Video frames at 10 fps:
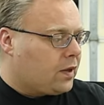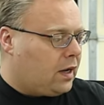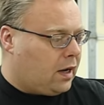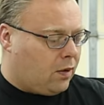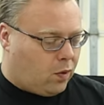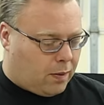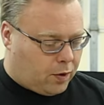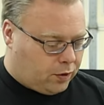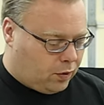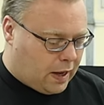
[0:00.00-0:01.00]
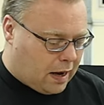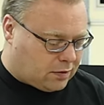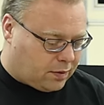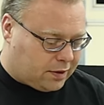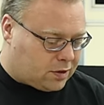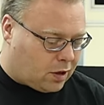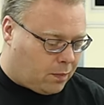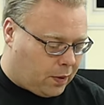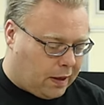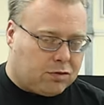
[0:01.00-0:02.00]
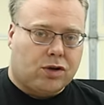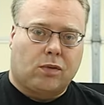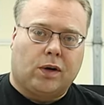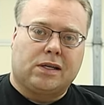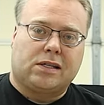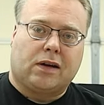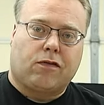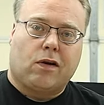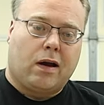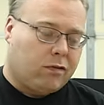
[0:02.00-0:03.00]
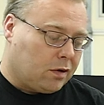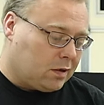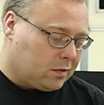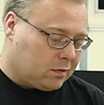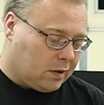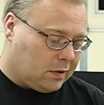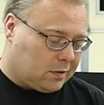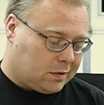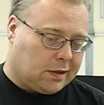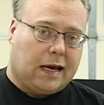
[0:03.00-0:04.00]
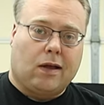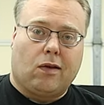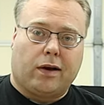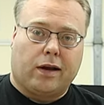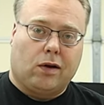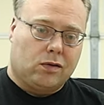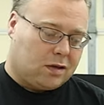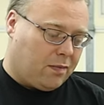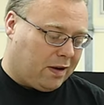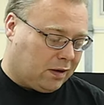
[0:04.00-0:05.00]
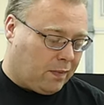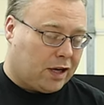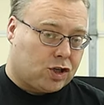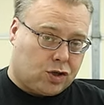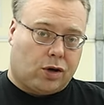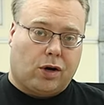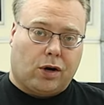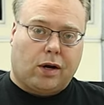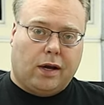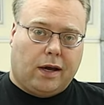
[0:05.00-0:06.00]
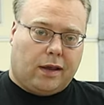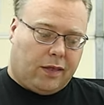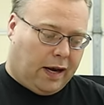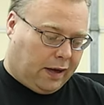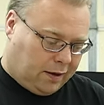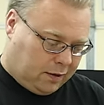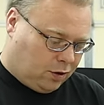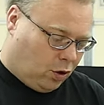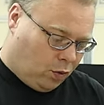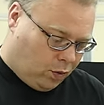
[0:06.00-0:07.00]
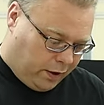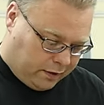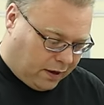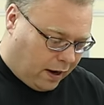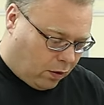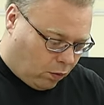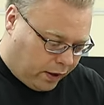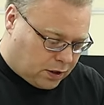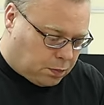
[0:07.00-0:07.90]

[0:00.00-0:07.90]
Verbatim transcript: Uh, what I'm going to do now is I want to start button. I'm just going to run this thing forever and, and see how long it goes. That way you can make sure that it can go an entire rinse